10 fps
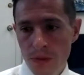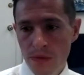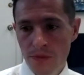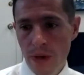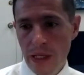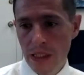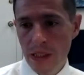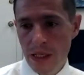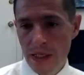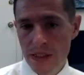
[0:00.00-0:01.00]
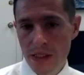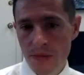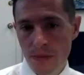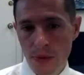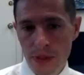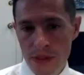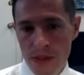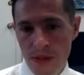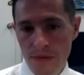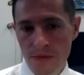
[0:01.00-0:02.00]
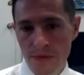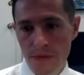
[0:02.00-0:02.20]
We've recognized the importance of